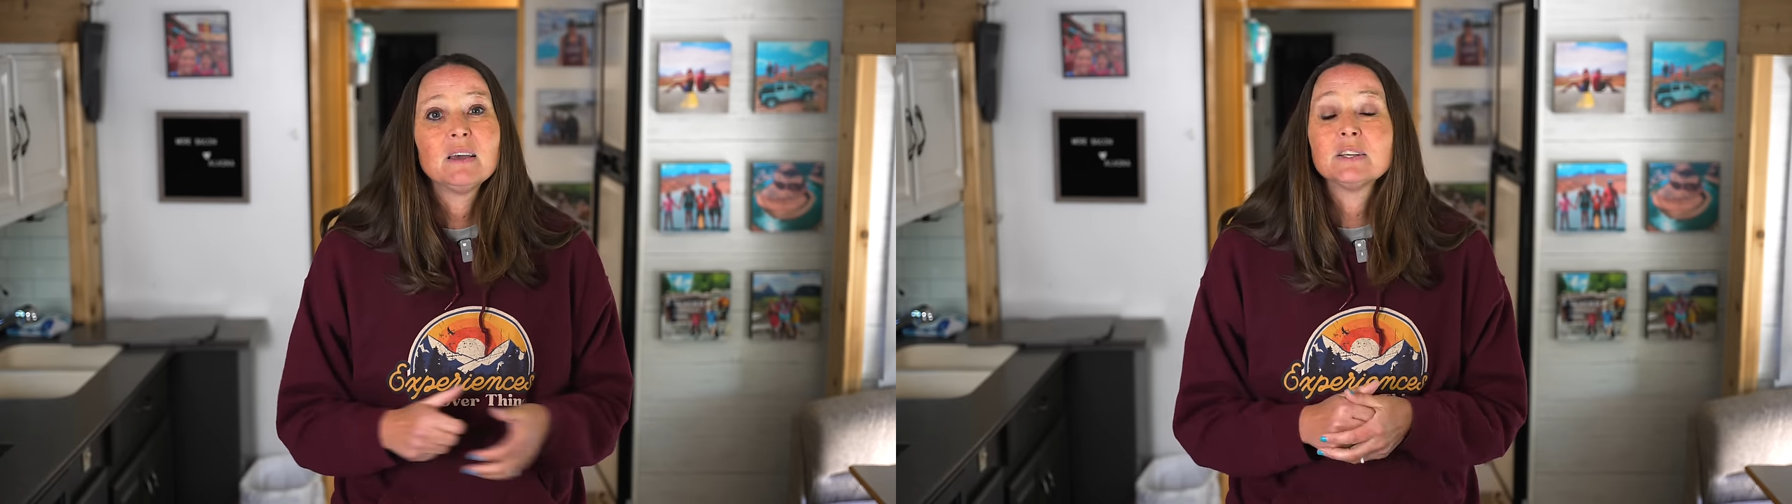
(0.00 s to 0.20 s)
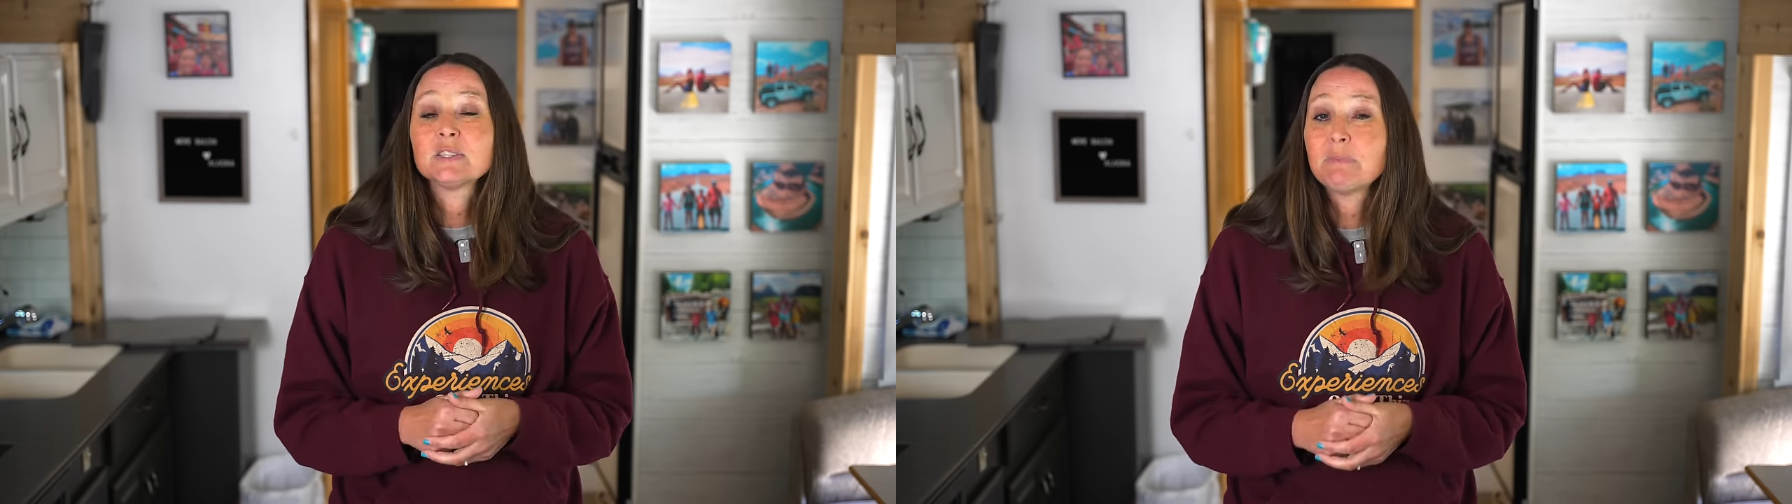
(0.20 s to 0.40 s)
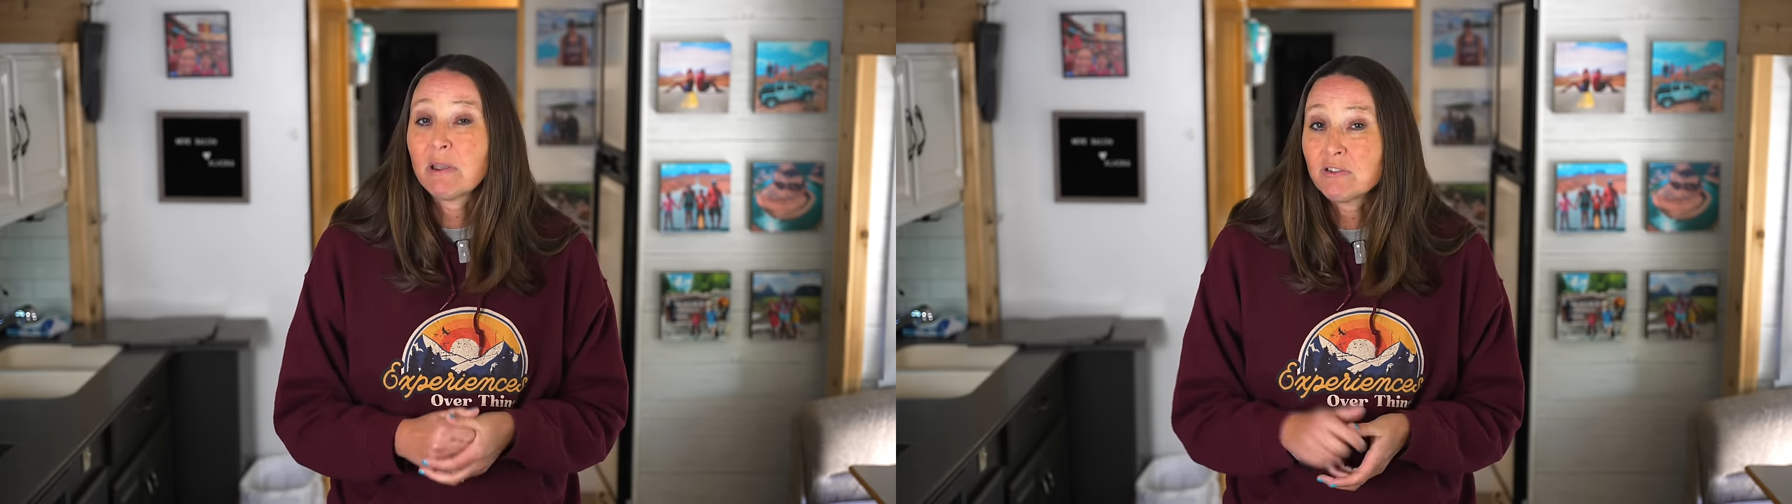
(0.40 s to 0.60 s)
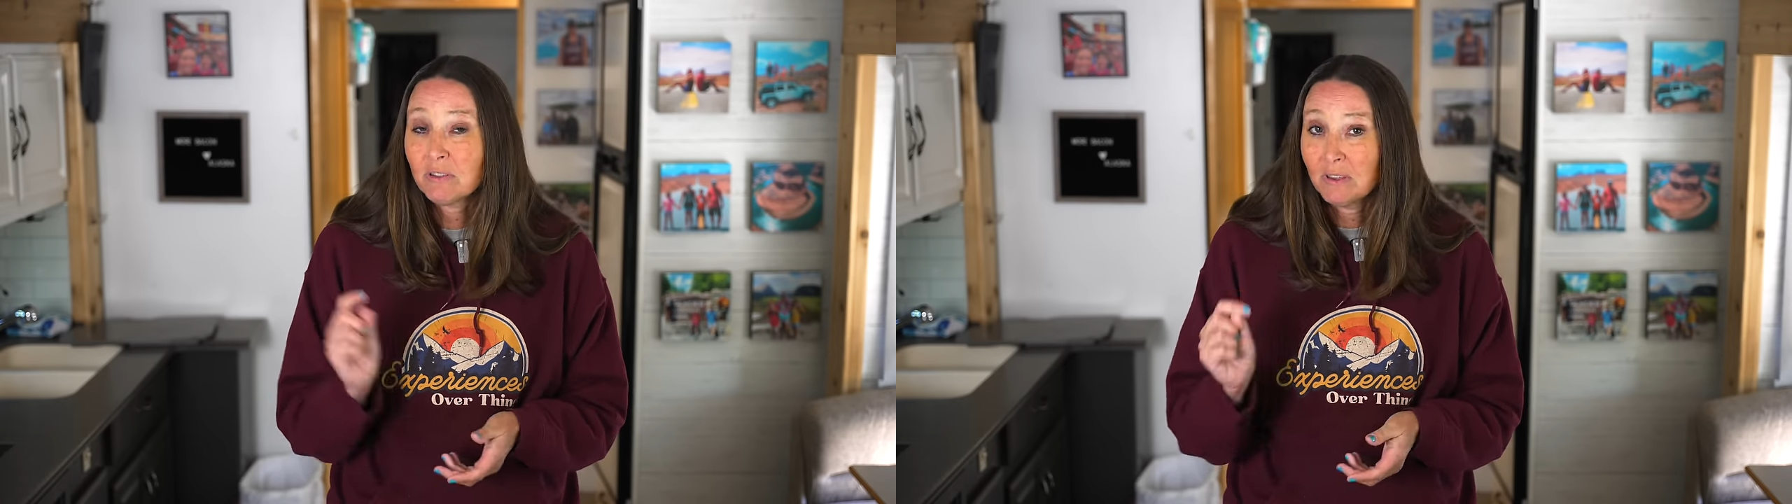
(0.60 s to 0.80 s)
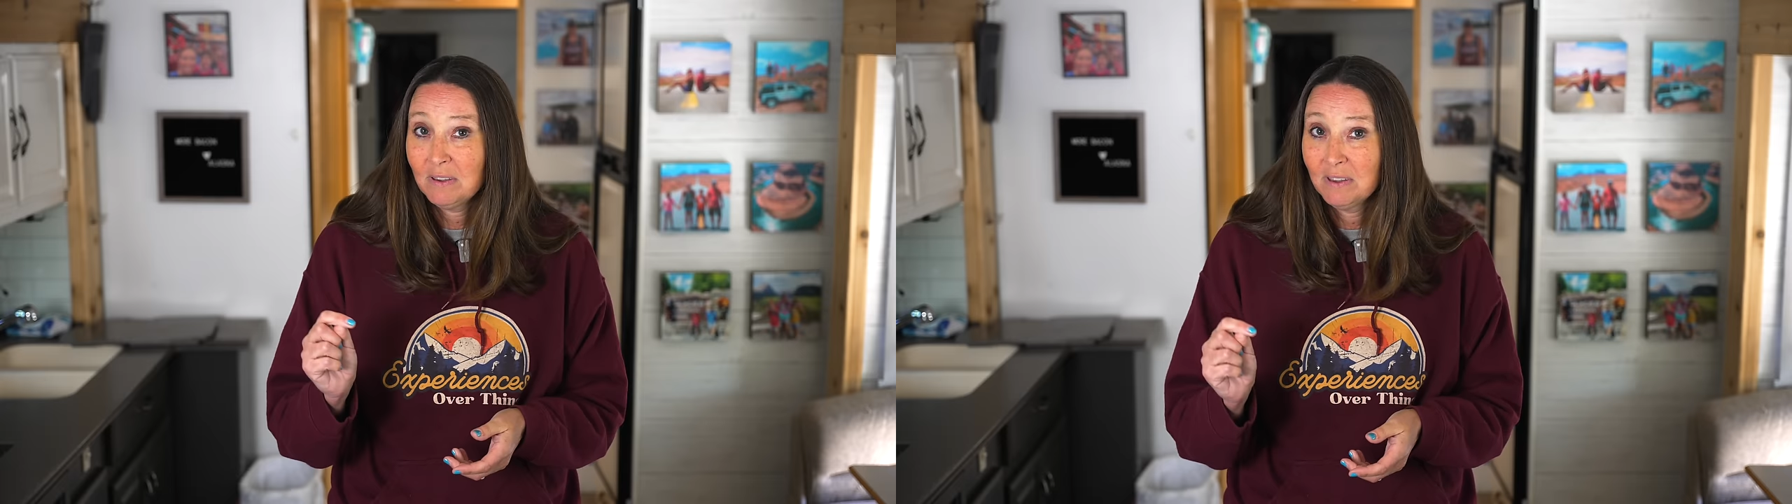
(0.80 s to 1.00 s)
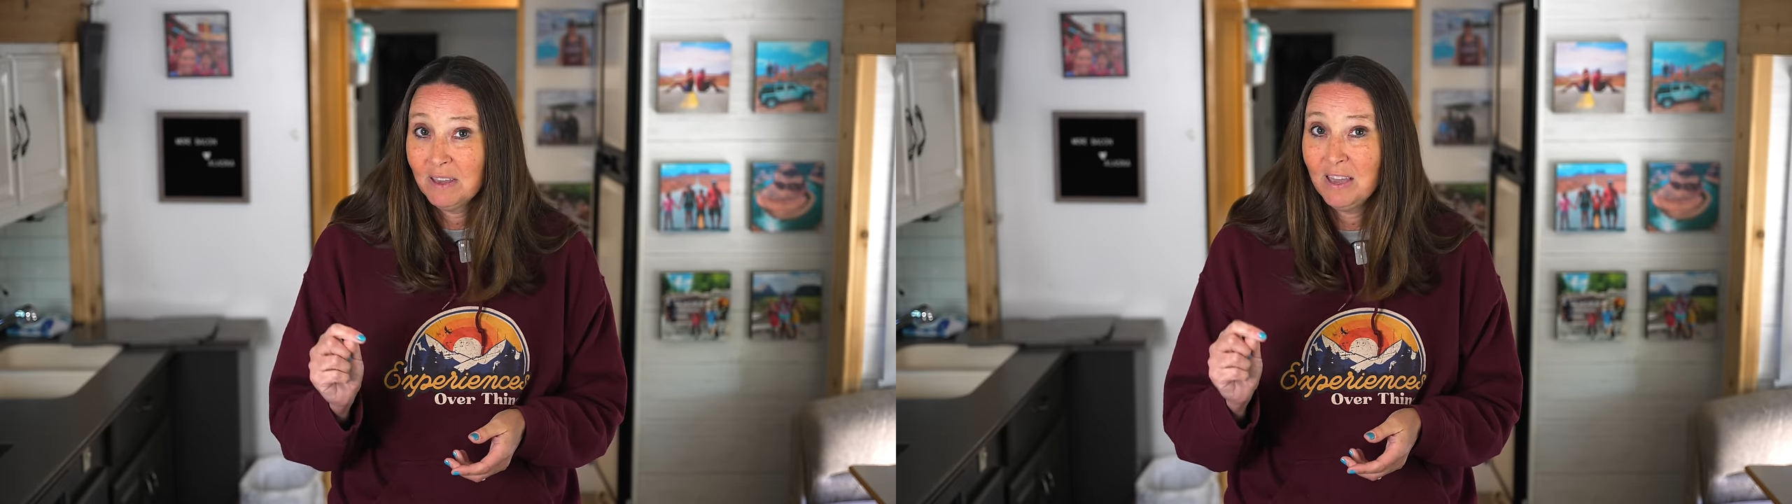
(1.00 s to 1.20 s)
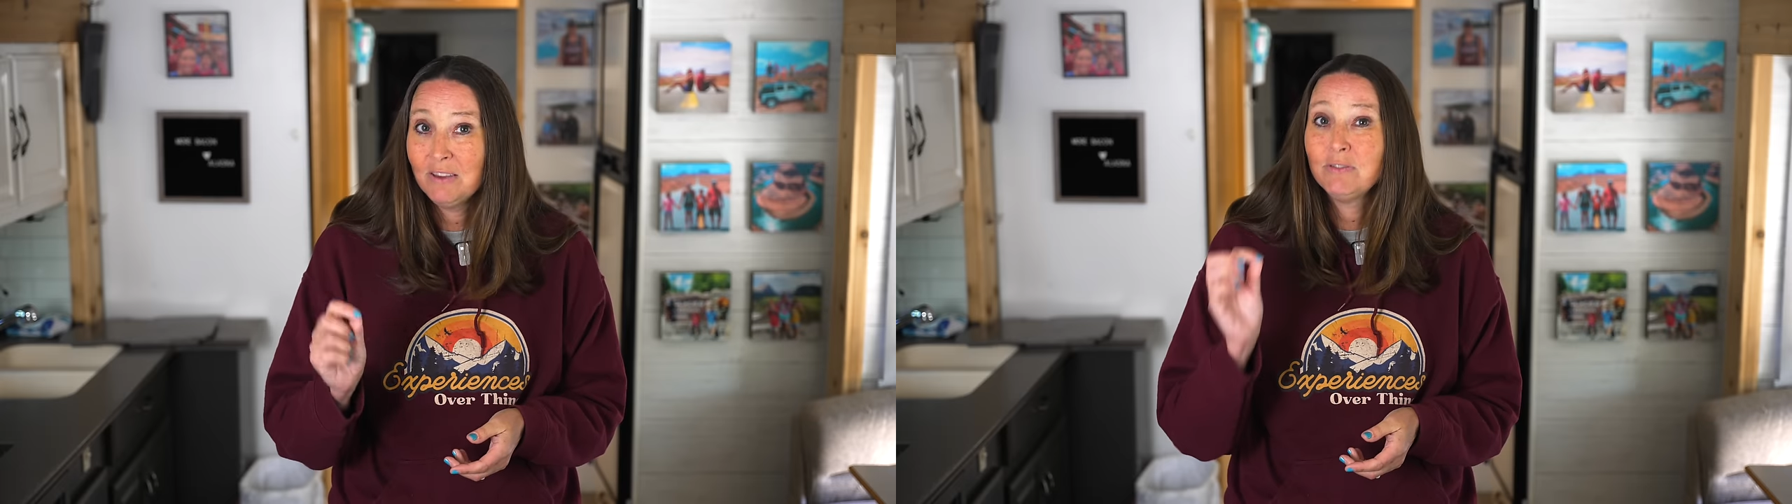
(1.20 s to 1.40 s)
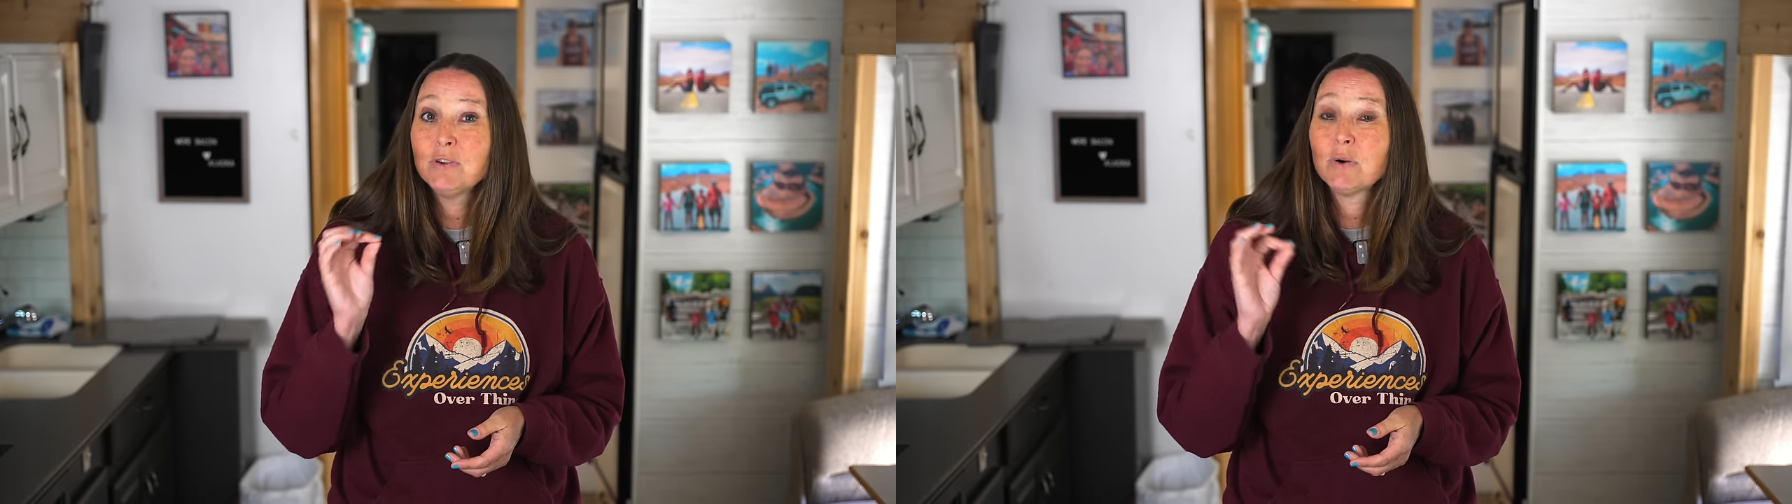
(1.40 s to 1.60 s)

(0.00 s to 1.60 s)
especially if you